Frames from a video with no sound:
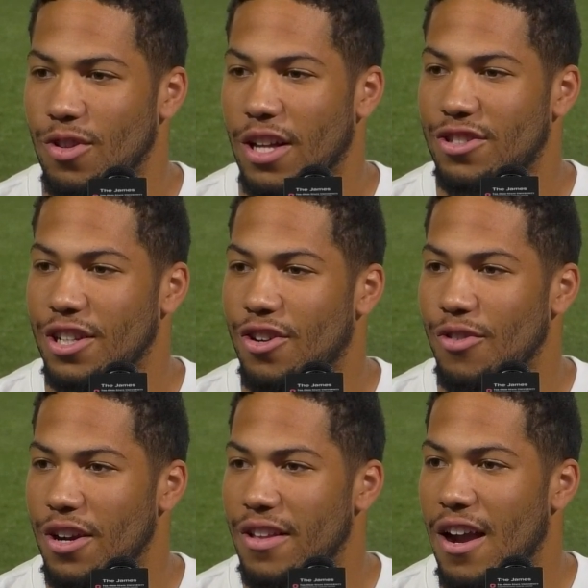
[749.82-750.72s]
interesting
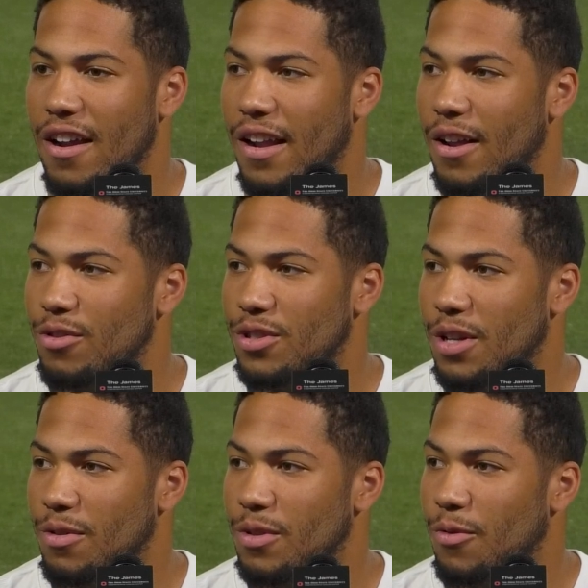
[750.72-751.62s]
career there, and
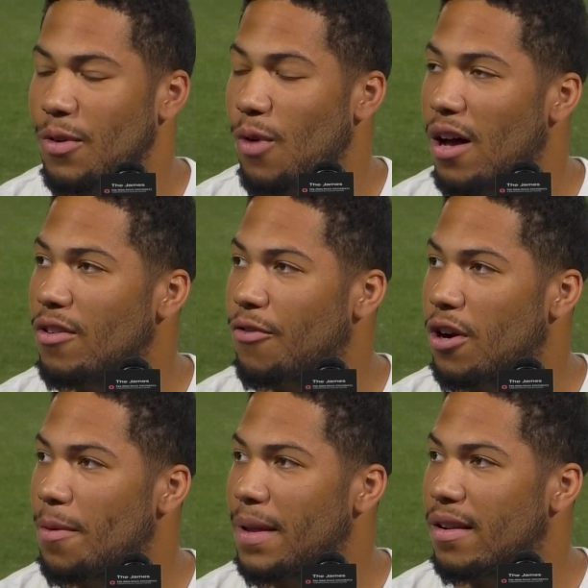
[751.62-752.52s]
it went well
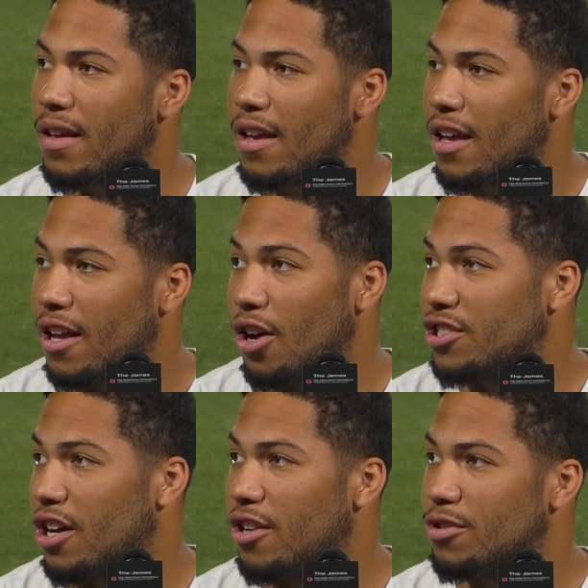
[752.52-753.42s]
for him, and you know
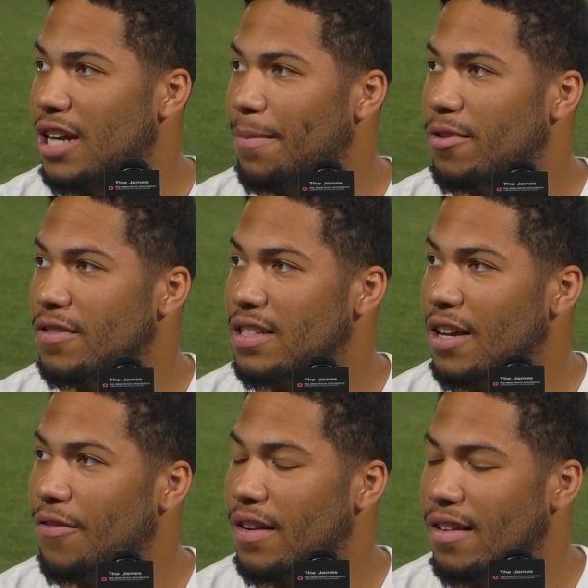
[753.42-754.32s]
he's on a new chapter in his
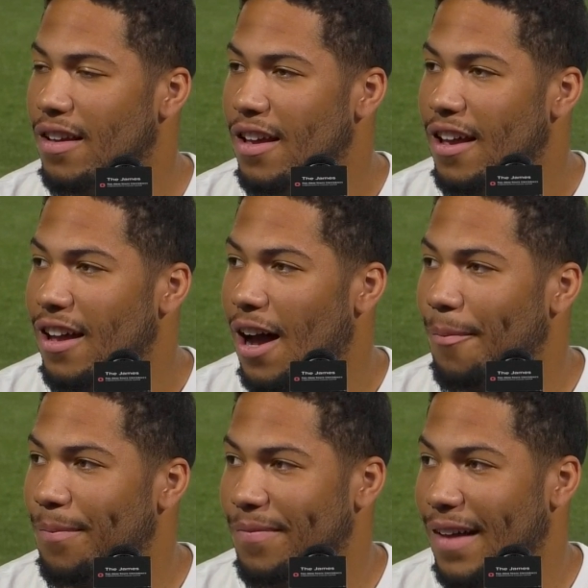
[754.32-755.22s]
life, and
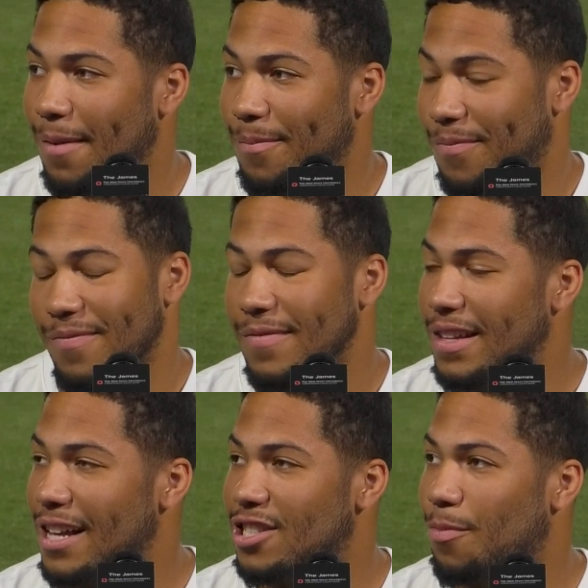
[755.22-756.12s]
I'm
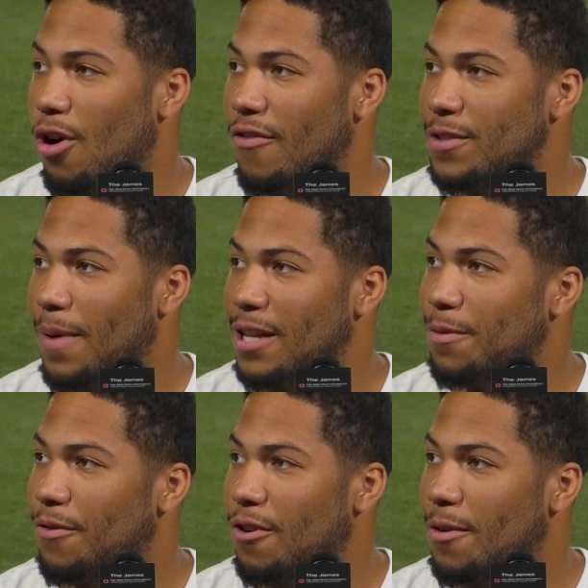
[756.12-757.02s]
as supportive as
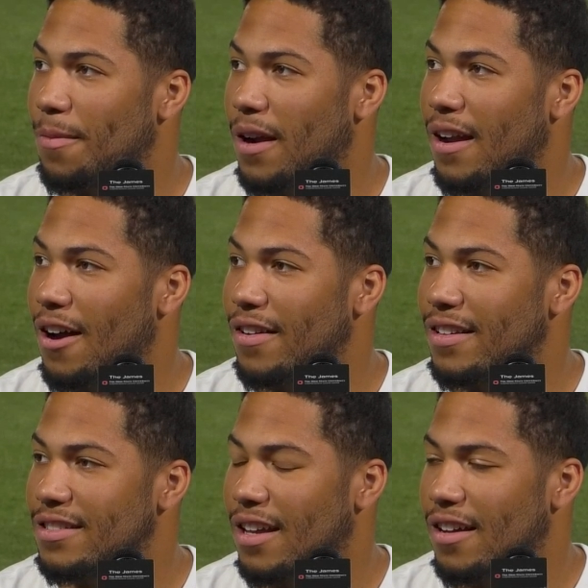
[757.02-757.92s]
possible for him right now, and
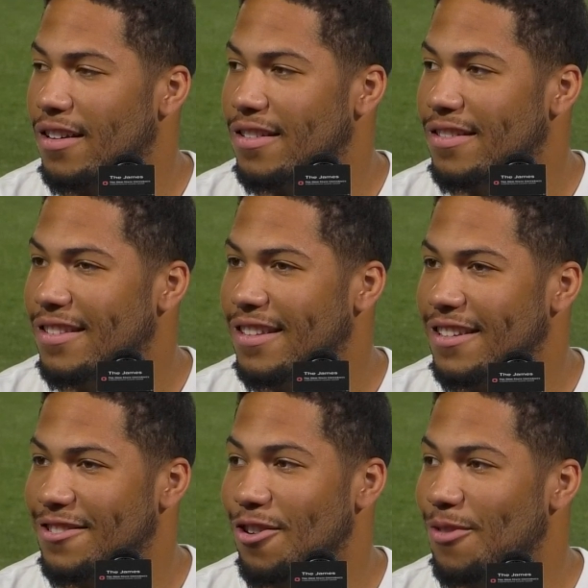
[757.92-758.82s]
he's
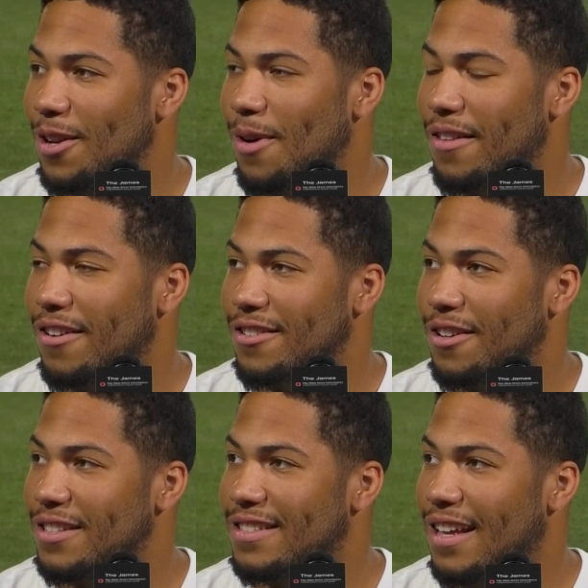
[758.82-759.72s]
doing really well there. So
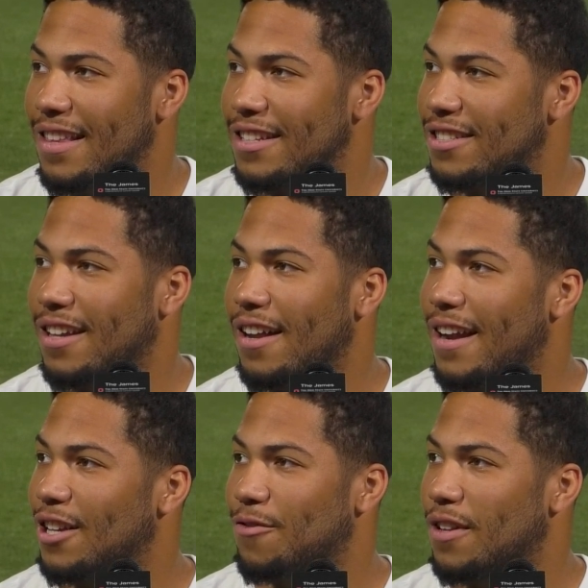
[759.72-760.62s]
I think he just got
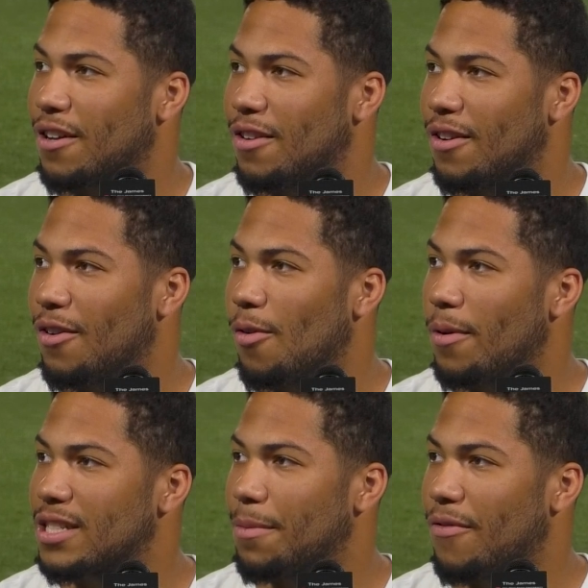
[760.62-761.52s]
announced for like a
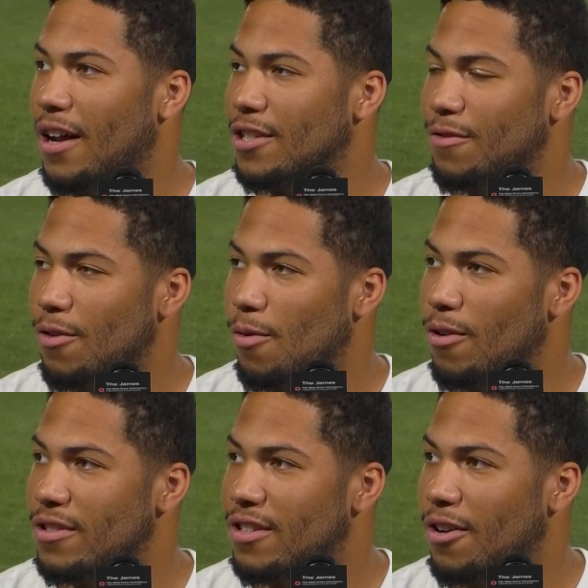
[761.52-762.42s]
semifinals for an
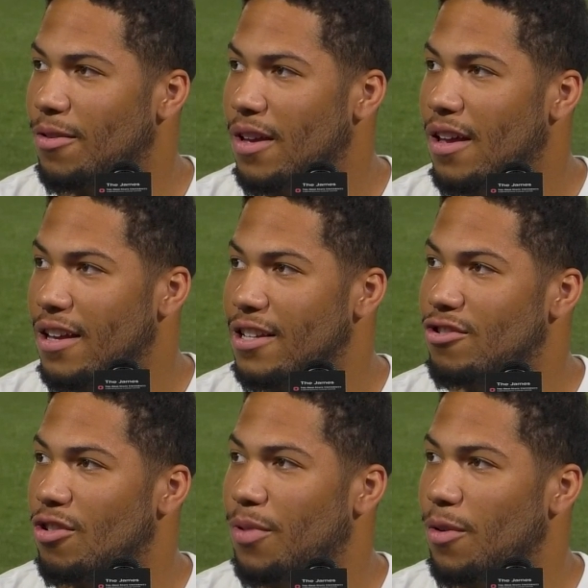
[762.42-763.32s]
award, so he's
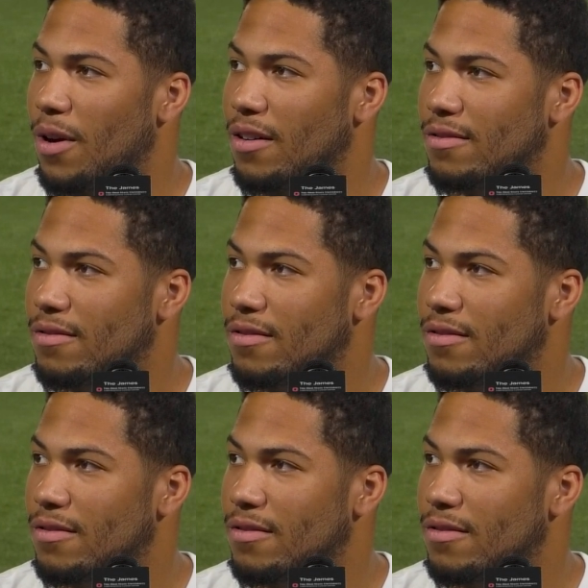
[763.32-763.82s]
doing pretty well.